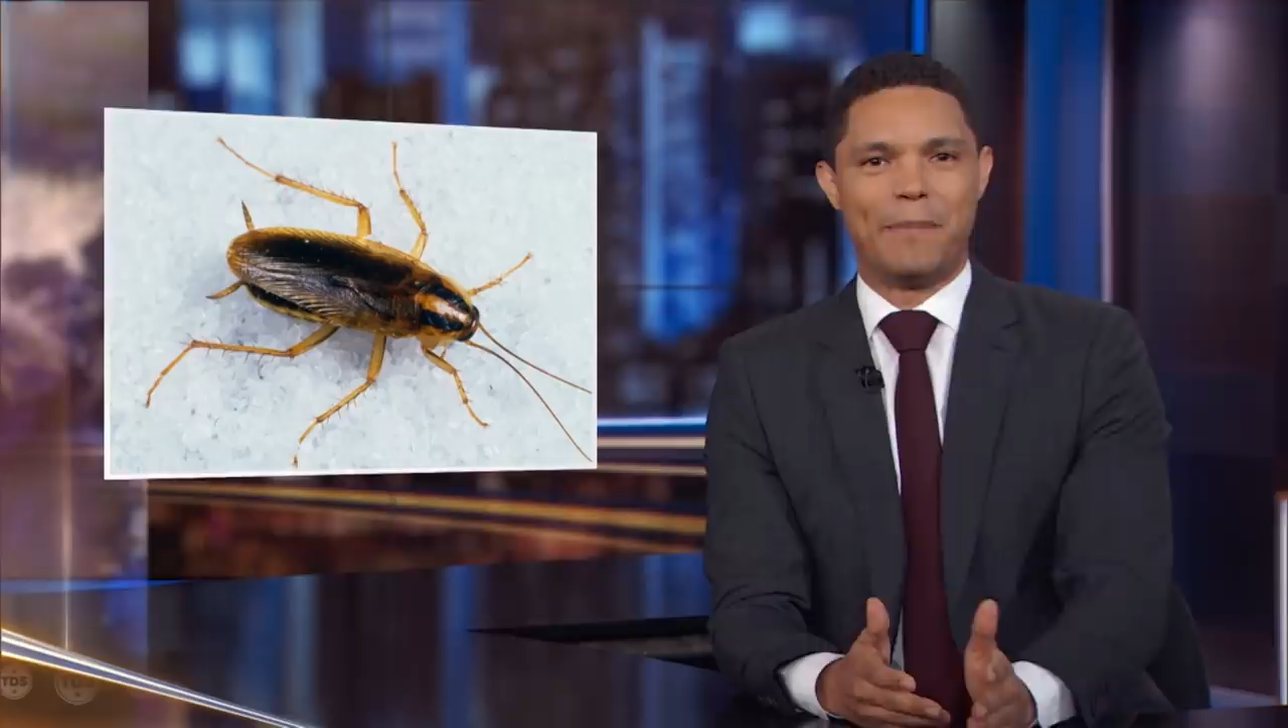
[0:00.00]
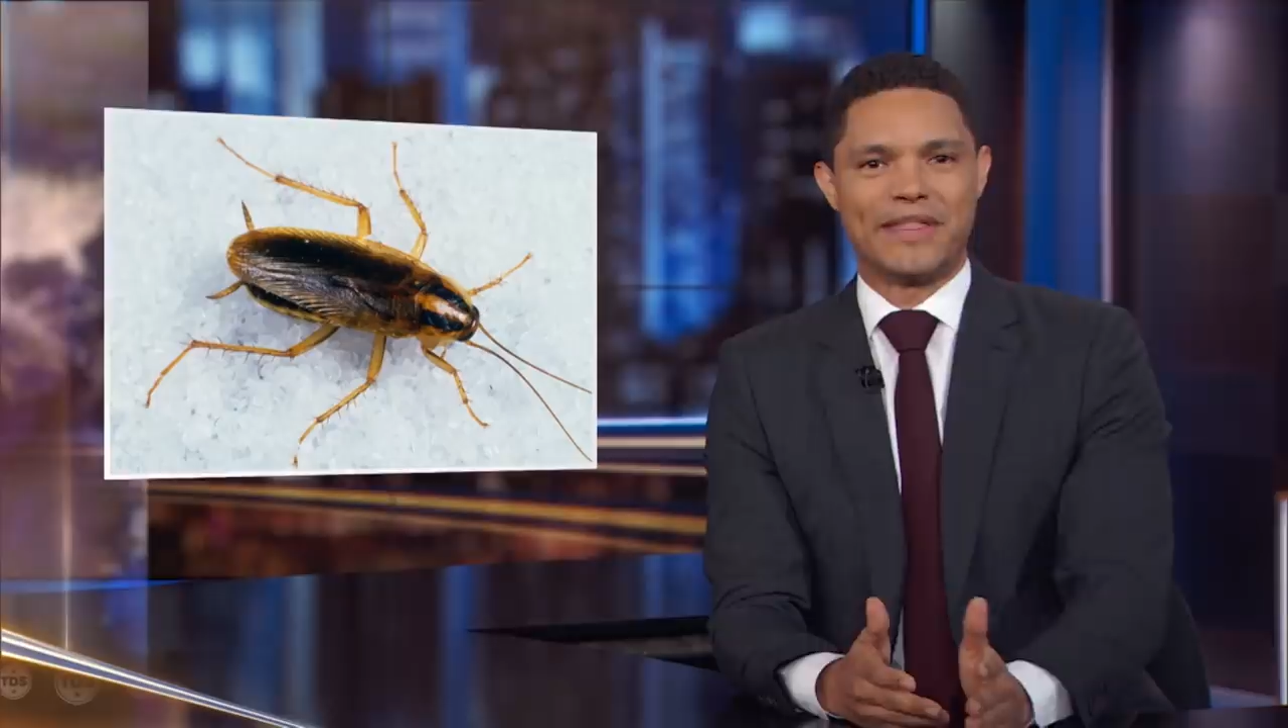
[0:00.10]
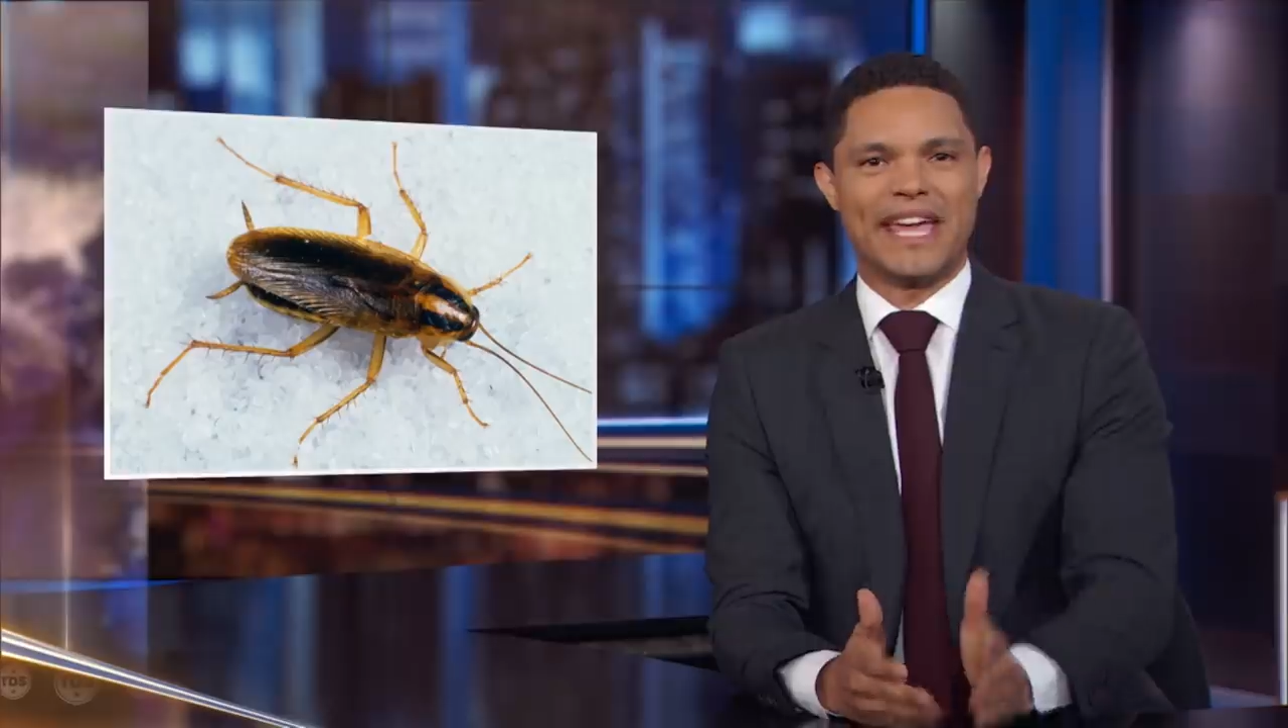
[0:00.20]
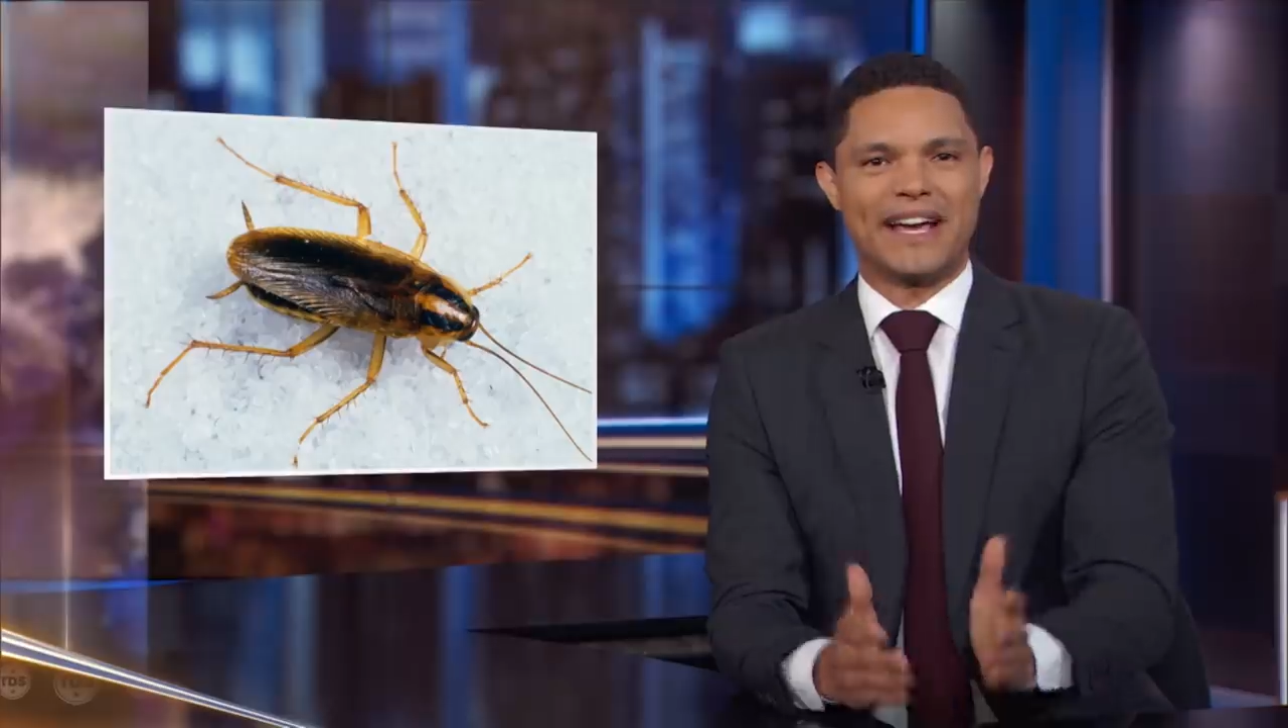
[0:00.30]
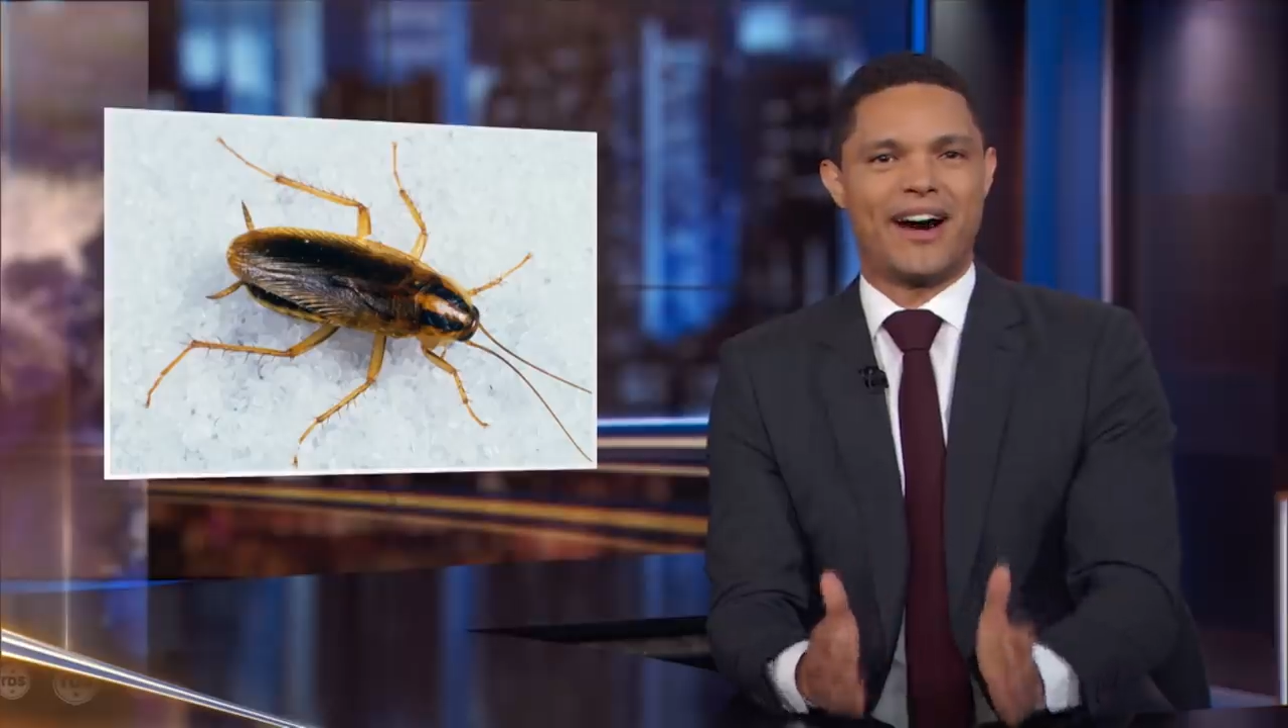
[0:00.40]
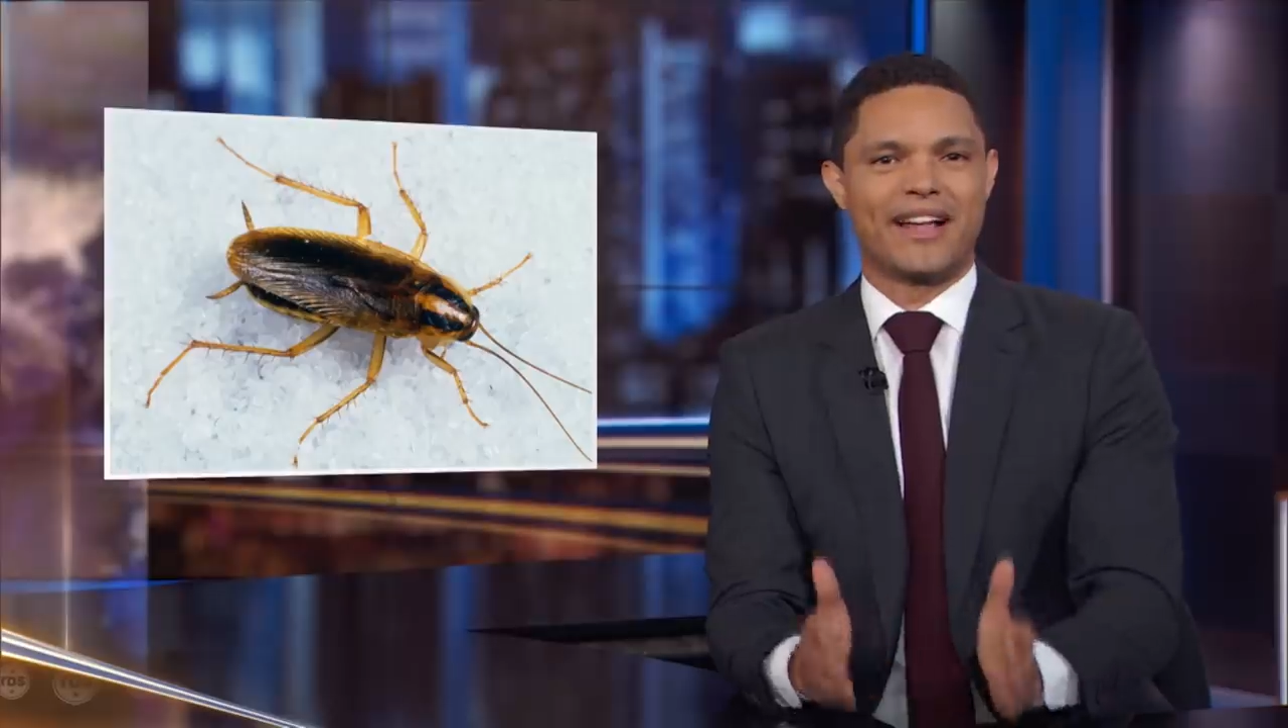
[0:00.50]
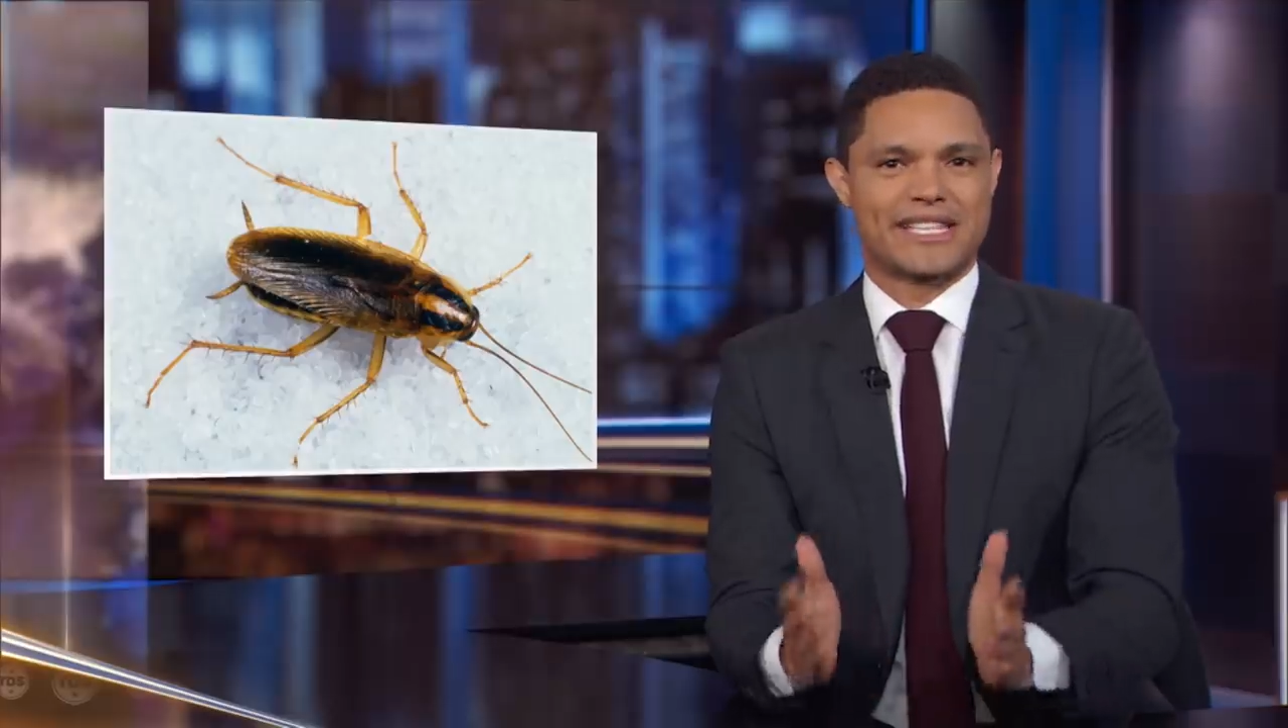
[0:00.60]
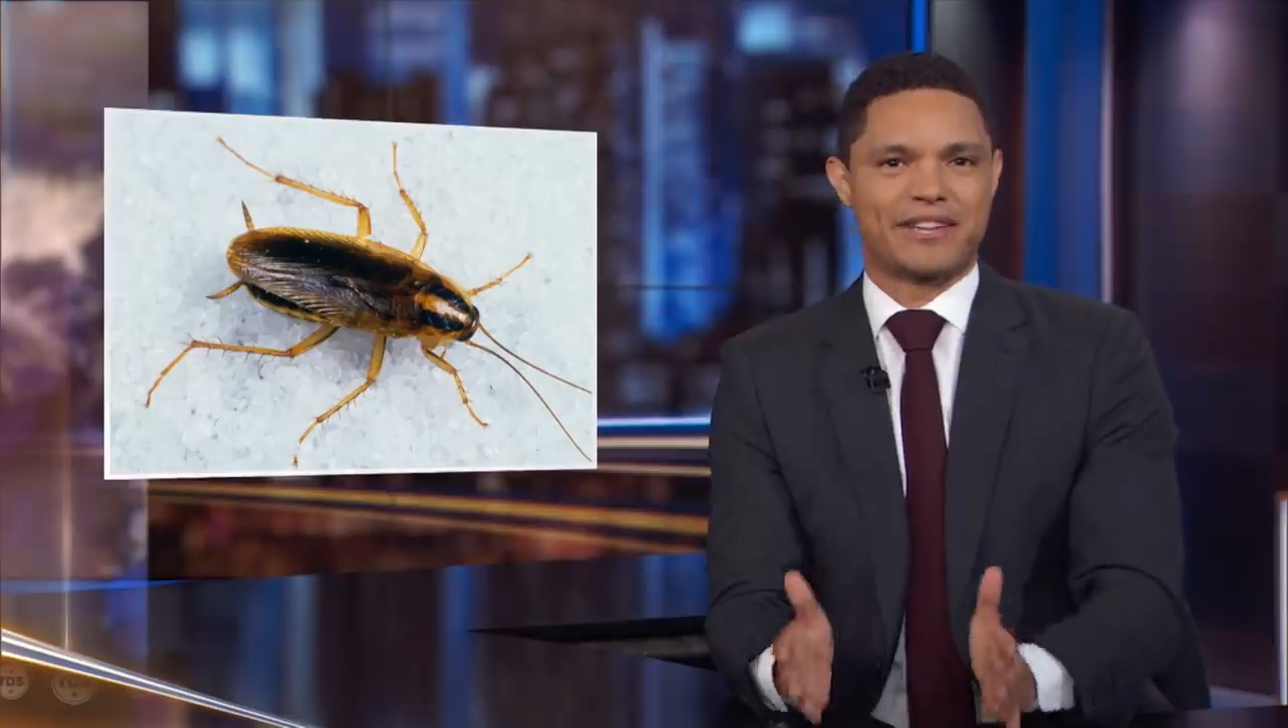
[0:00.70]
but they can't